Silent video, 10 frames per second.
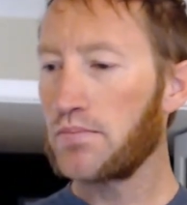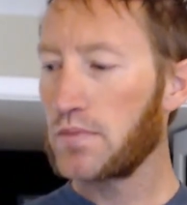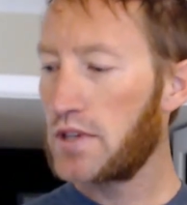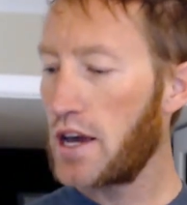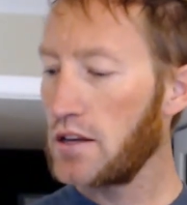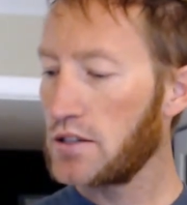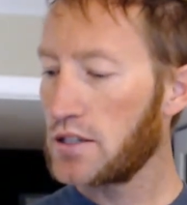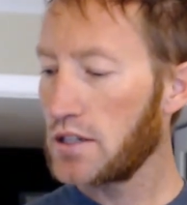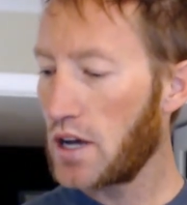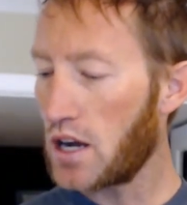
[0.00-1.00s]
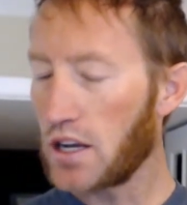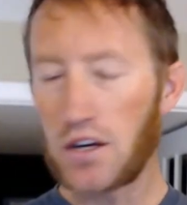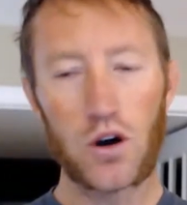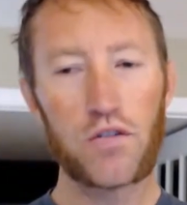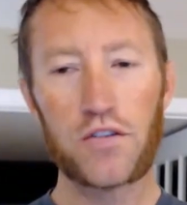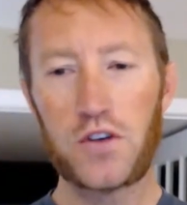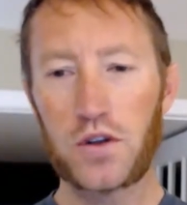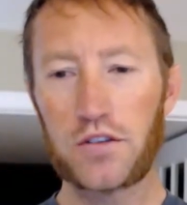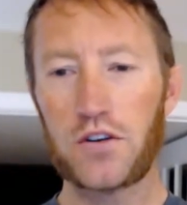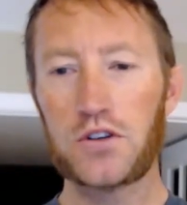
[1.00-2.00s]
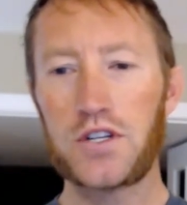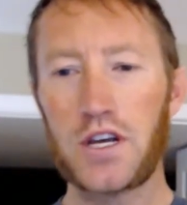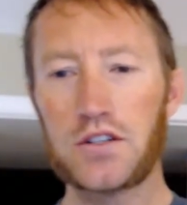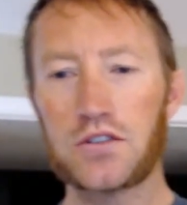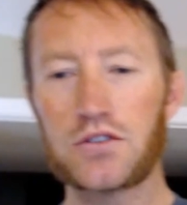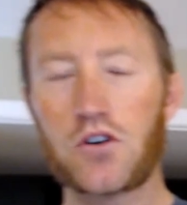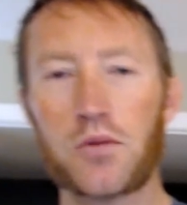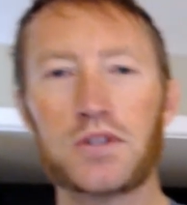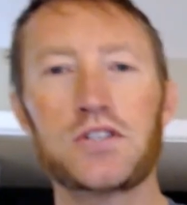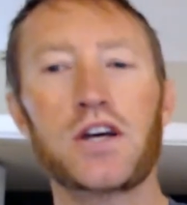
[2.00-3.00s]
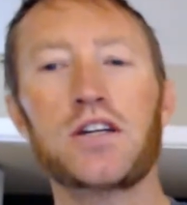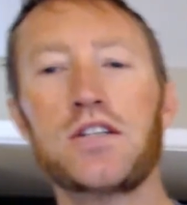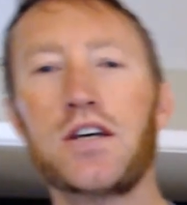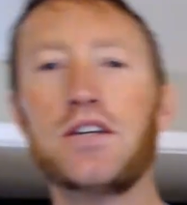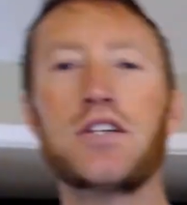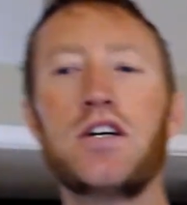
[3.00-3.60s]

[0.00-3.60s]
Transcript: taste. I'll get an overview on the first taste and score them on the second taste.